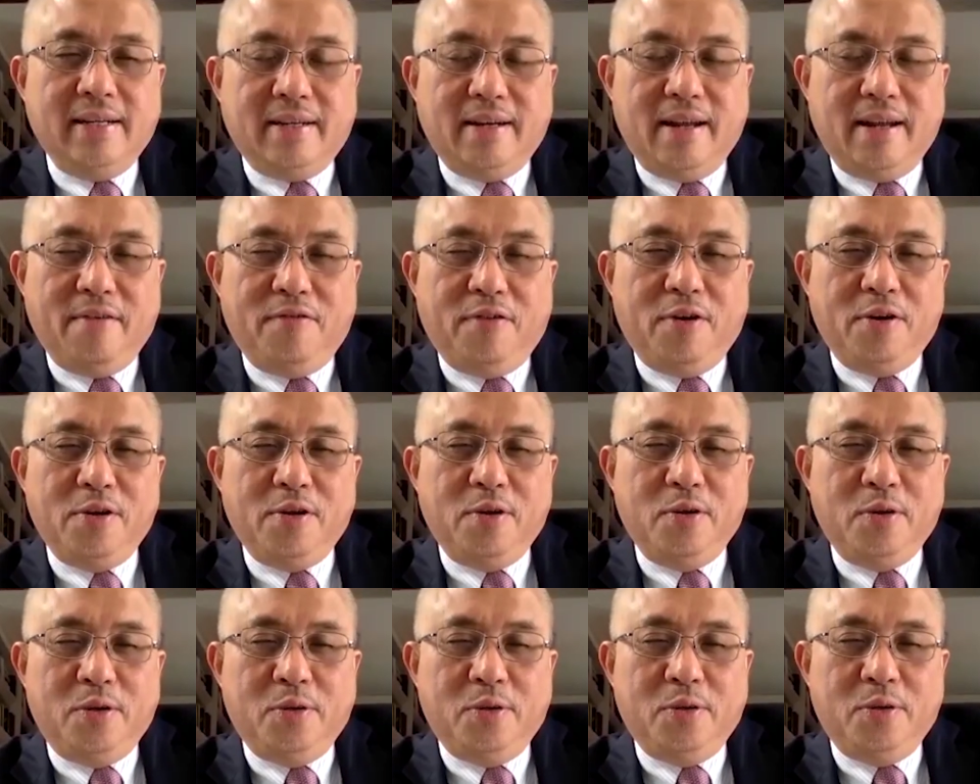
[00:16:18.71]
Therefore,
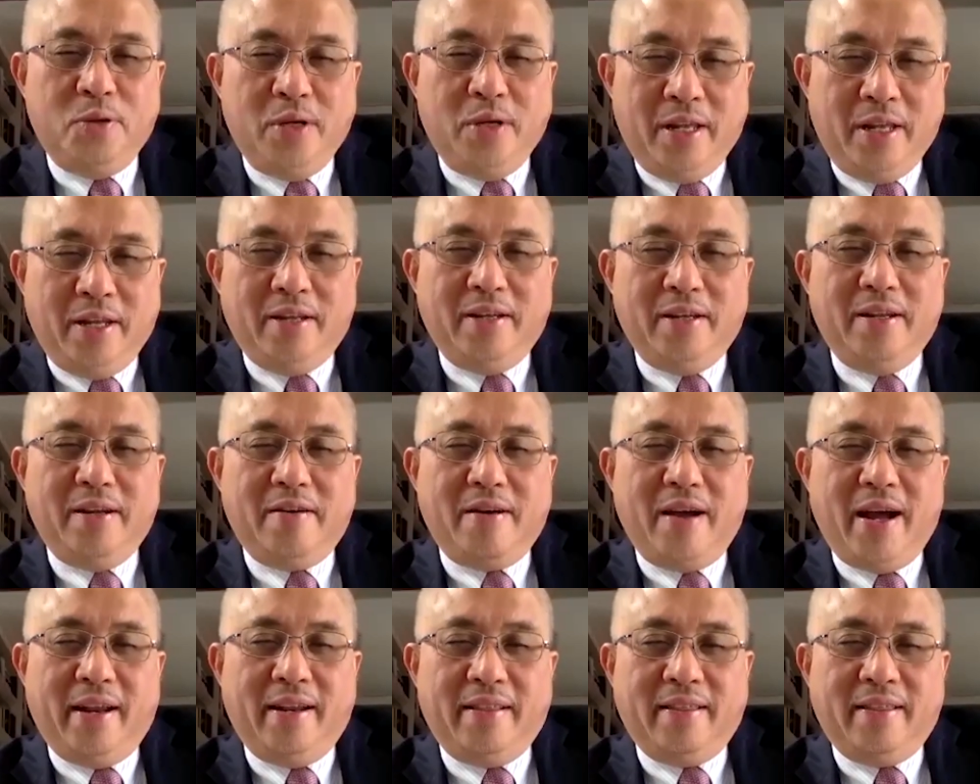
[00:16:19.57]
you do need the
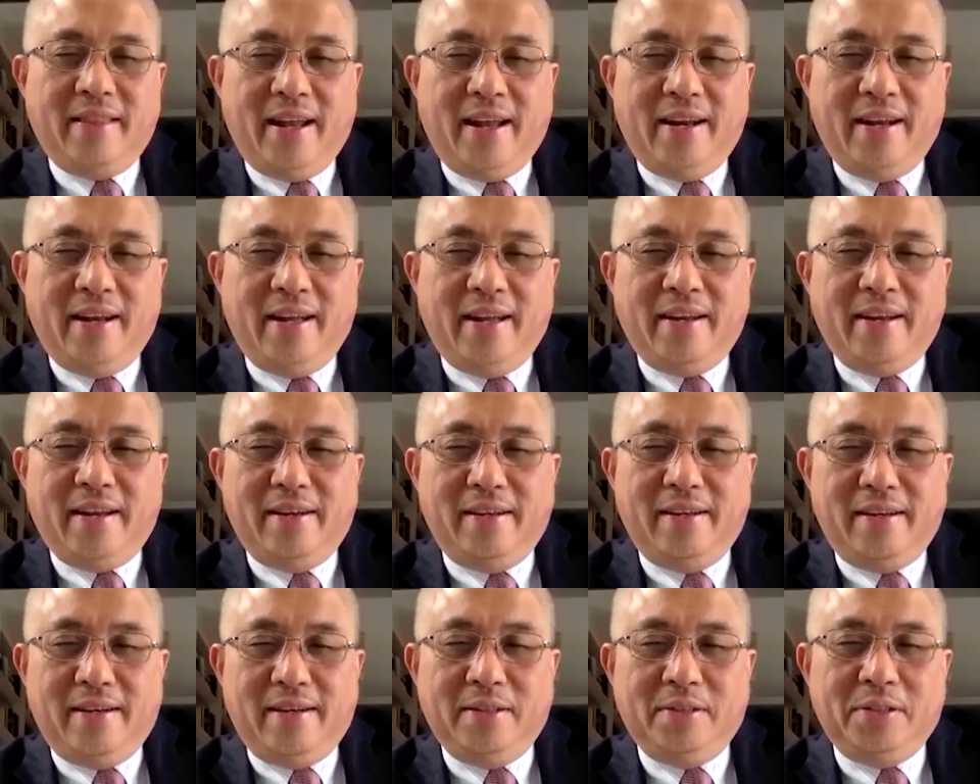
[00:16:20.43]
right talent
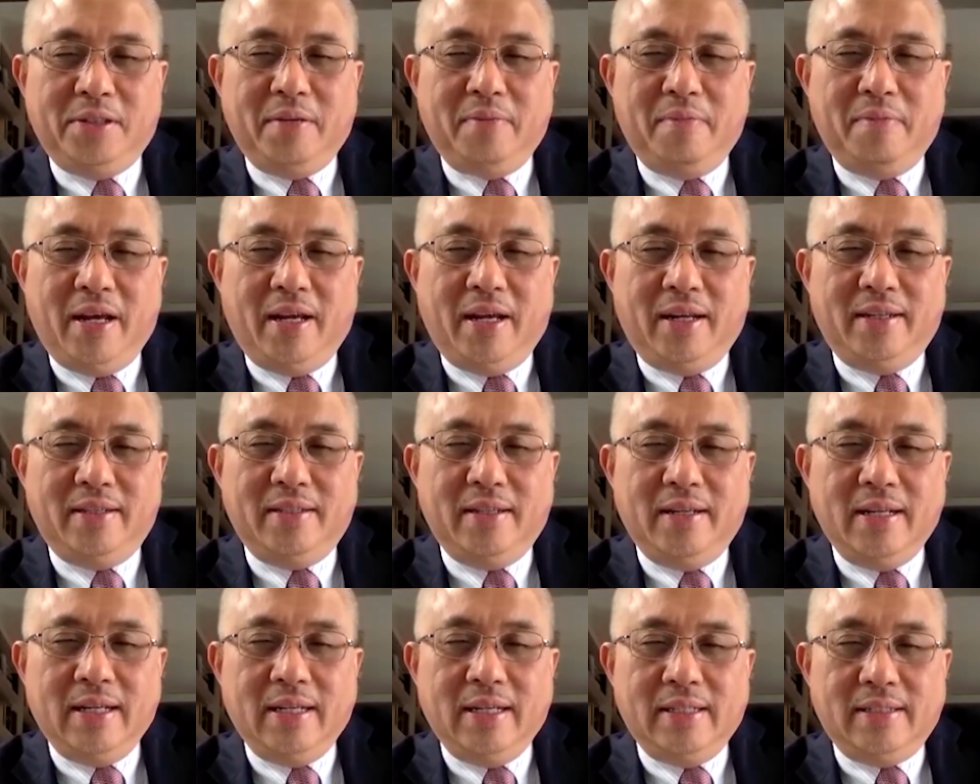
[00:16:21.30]
and leadership at
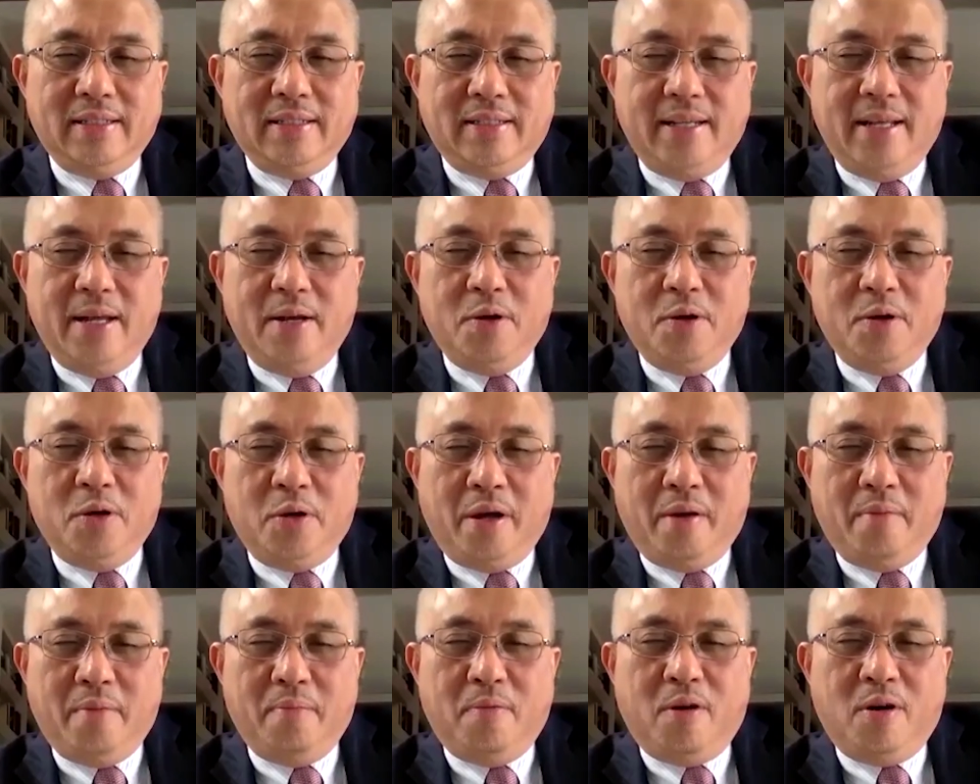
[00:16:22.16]

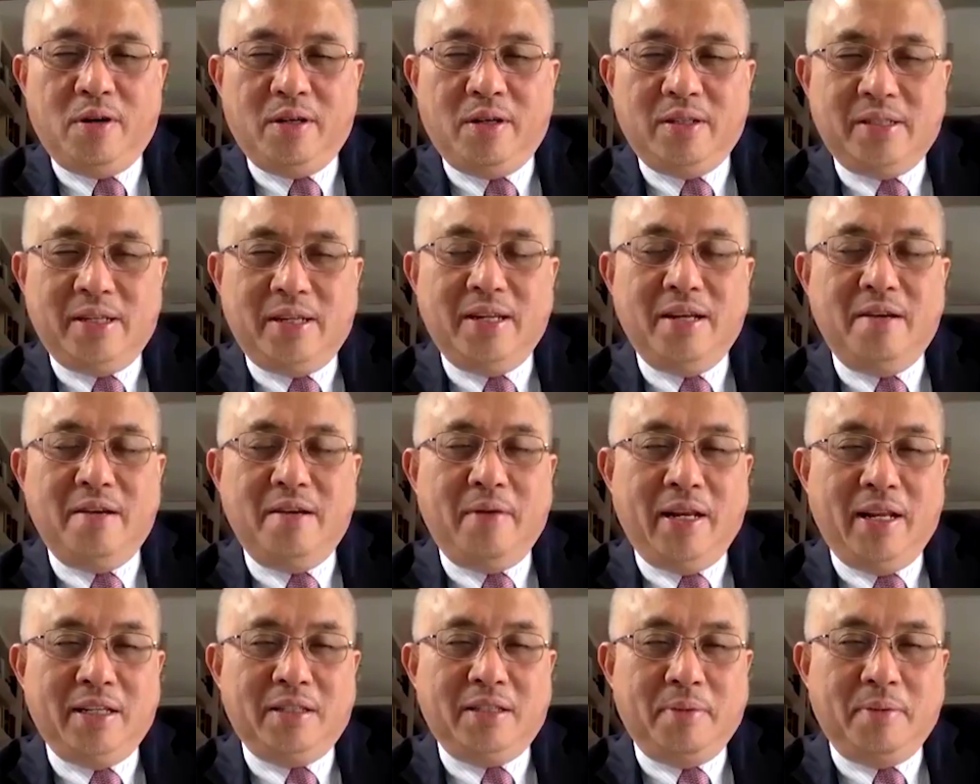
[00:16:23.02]
CEO, at board, senior
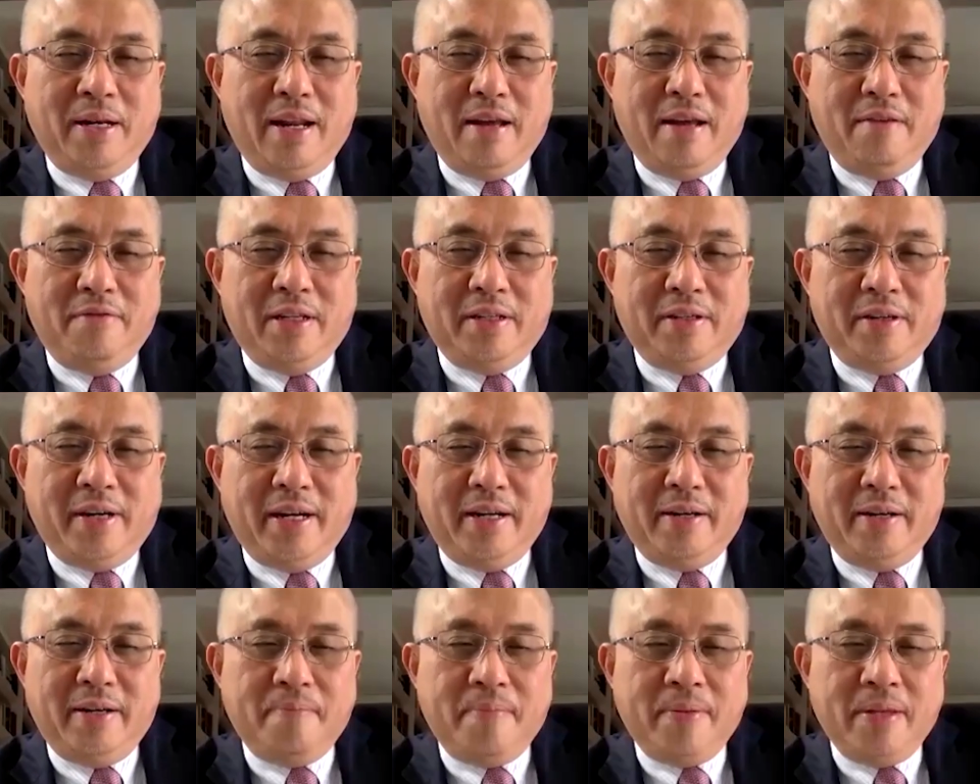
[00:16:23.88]
management level, right?